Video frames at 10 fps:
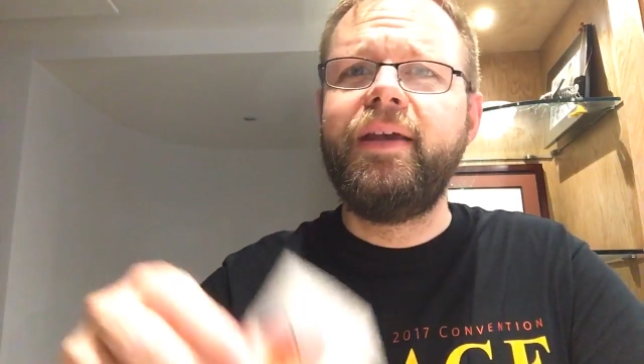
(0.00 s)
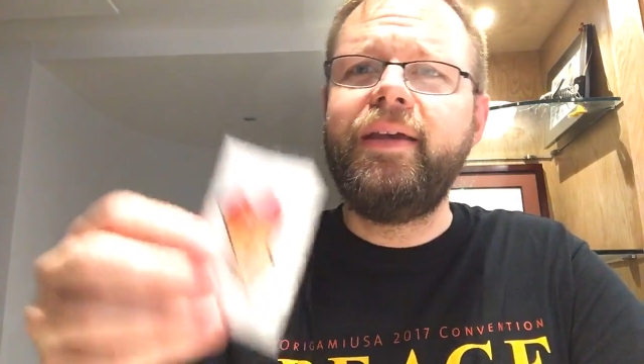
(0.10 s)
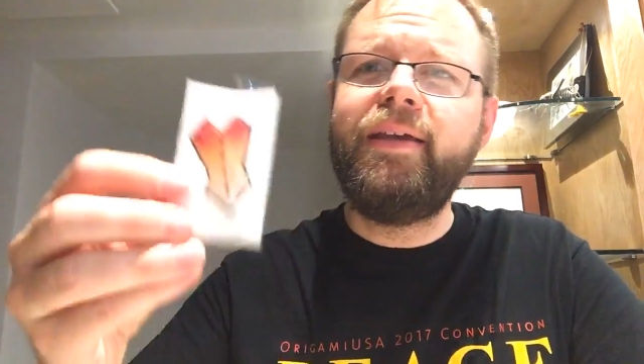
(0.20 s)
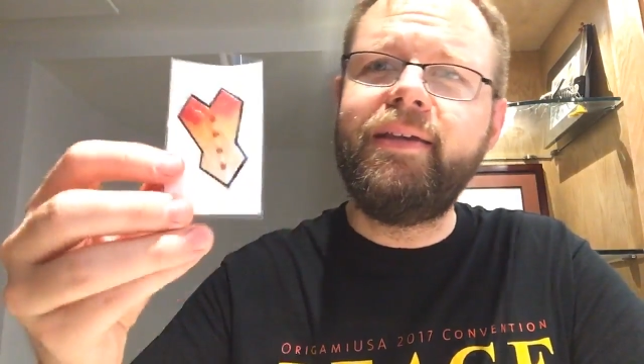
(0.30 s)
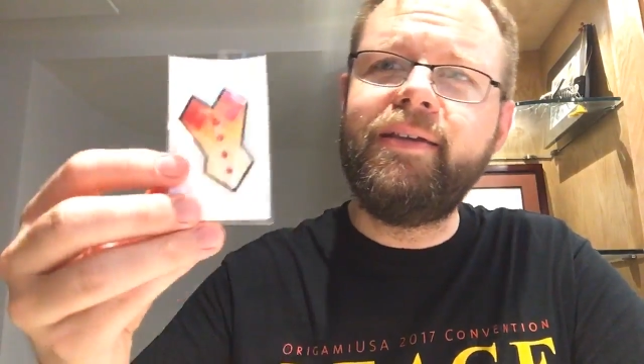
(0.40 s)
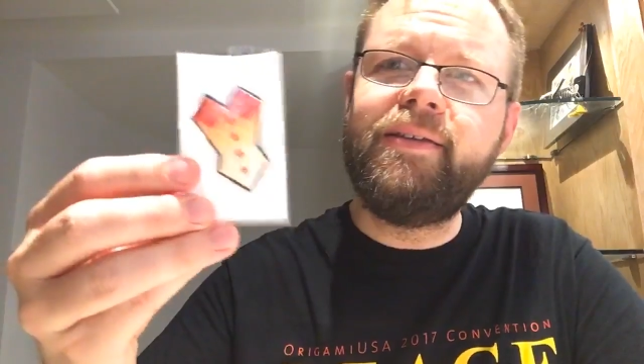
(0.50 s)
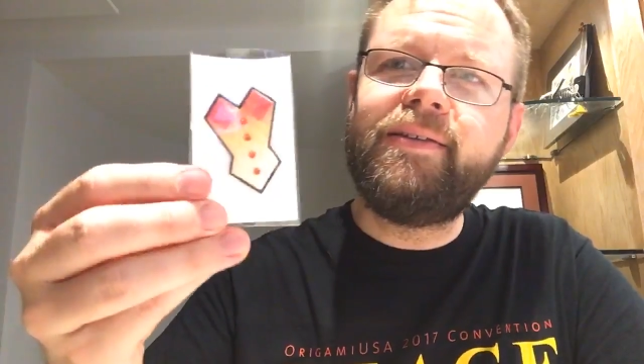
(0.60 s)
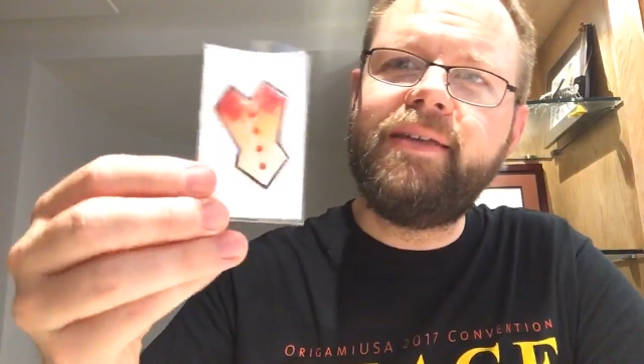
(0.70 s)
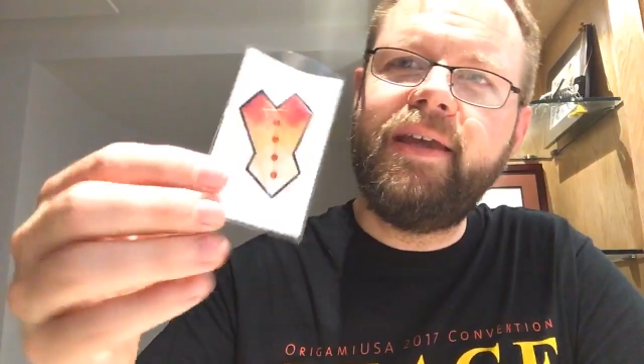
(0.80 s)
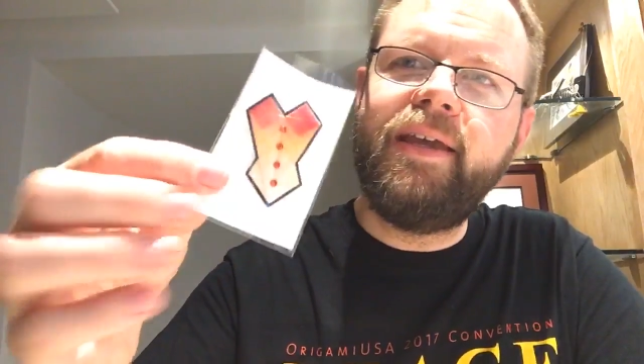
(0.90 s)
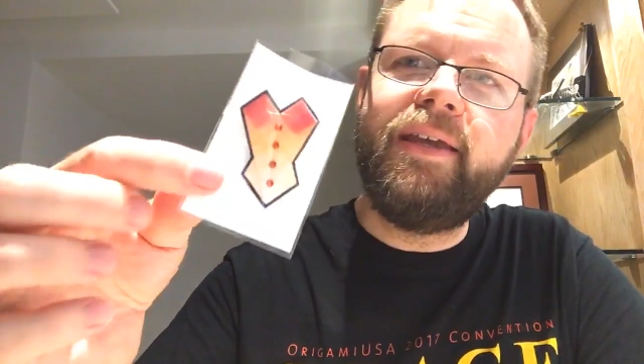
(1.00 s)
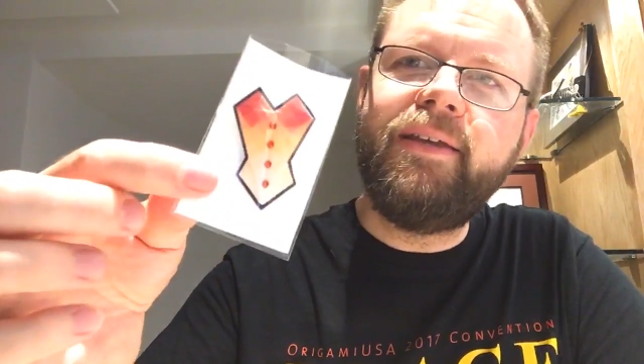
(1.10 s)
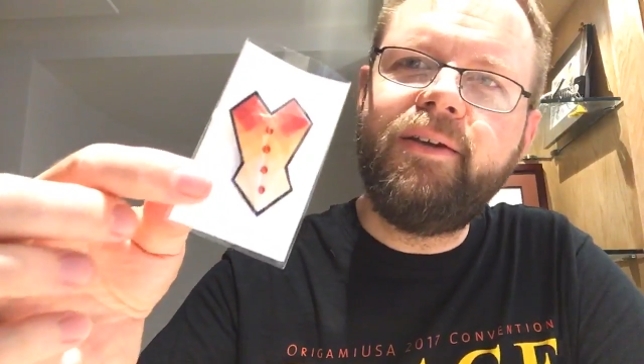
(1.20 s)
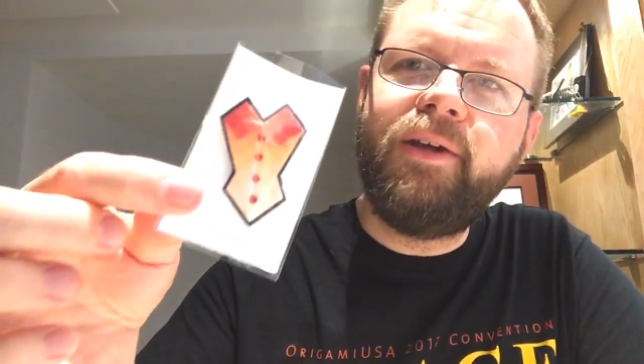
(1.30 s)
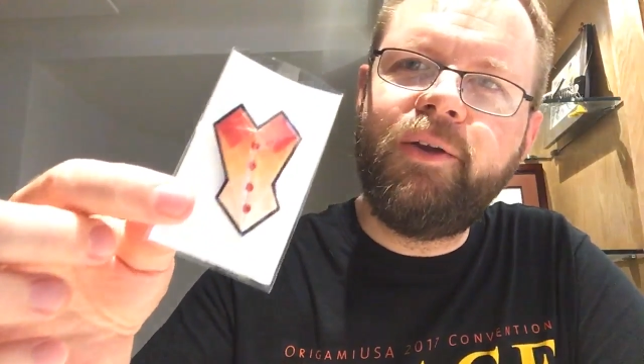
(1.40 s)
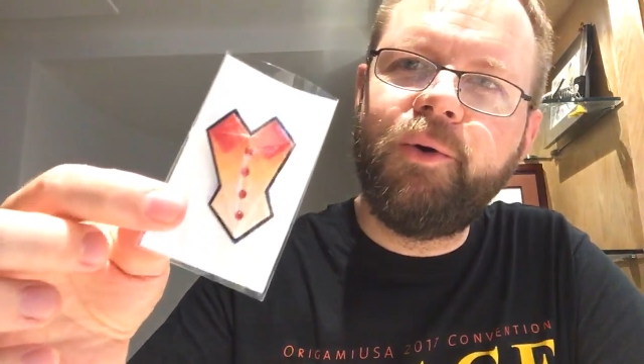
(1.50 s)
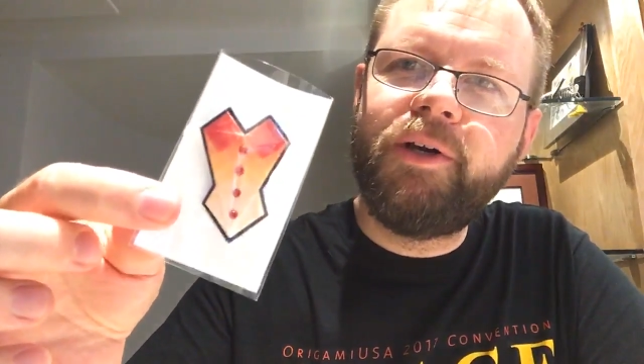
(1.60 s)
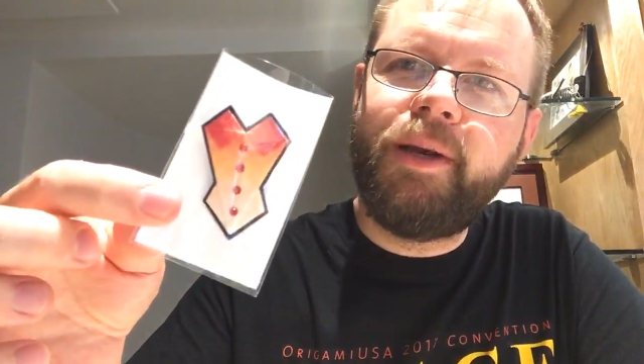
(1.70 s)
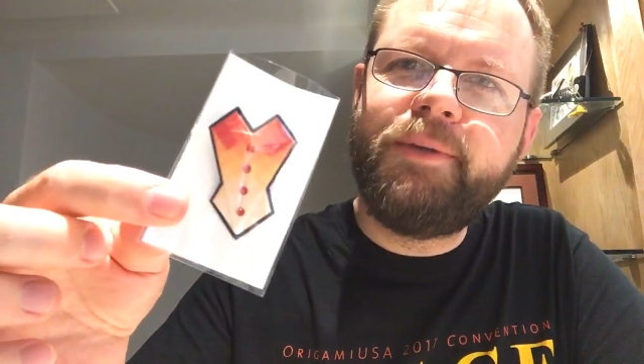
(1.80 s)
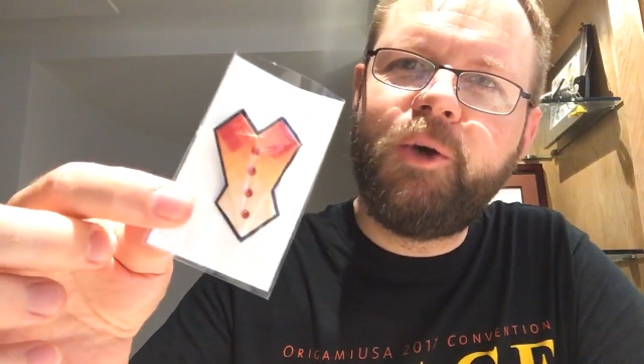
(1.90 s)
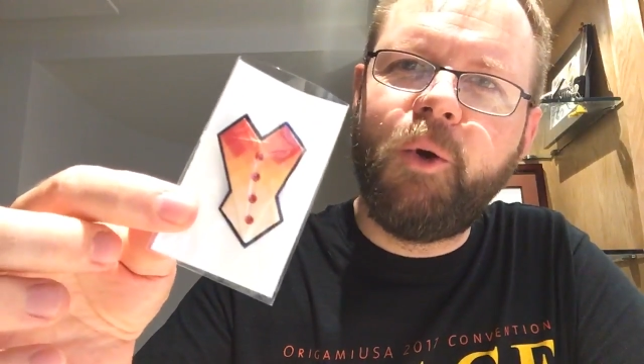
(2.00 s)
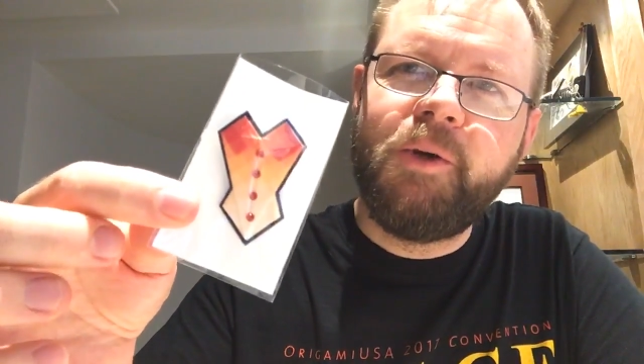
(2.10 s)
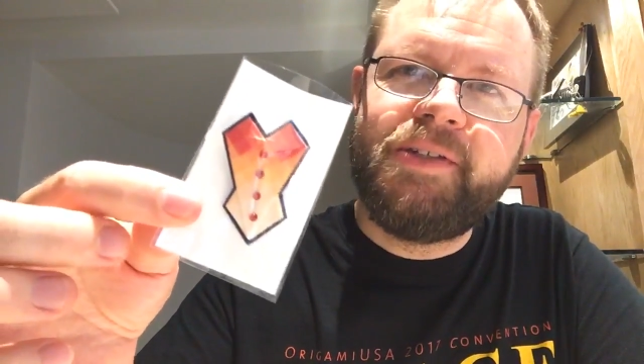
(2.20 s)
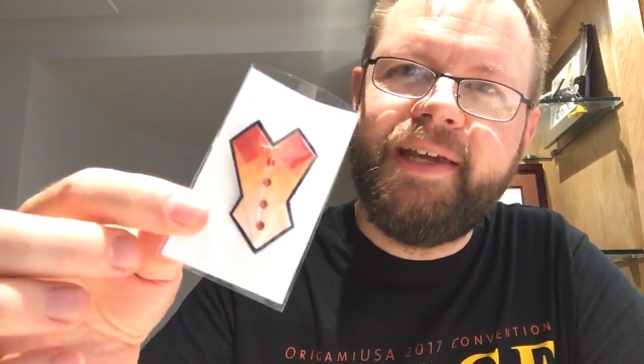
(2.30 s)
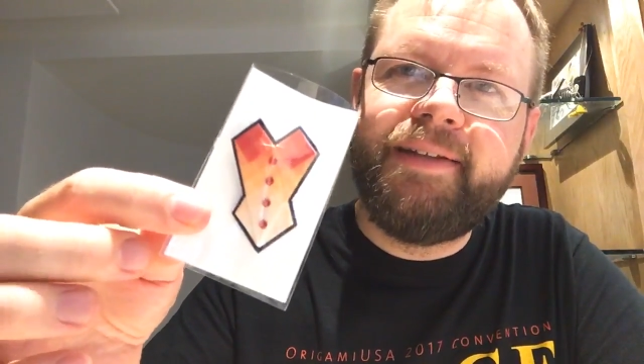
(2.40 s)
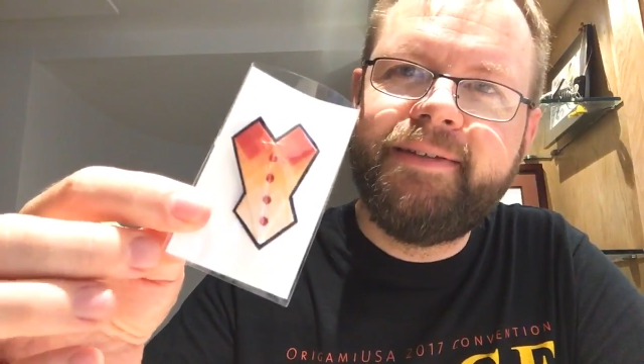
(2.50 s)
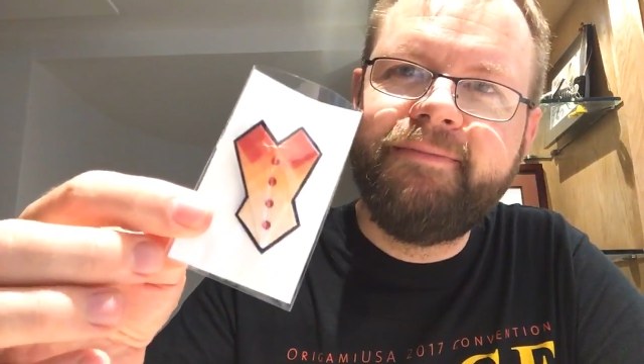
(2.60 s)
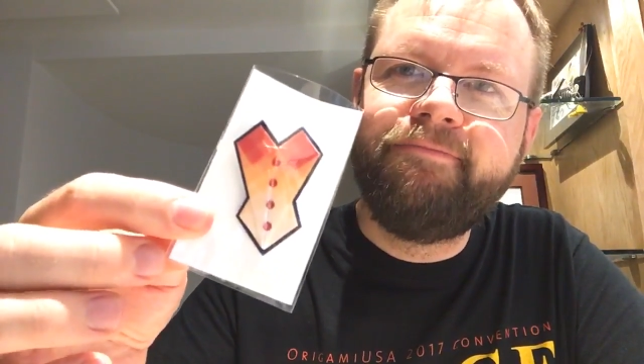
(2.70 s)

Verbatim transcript: is a an origami corset.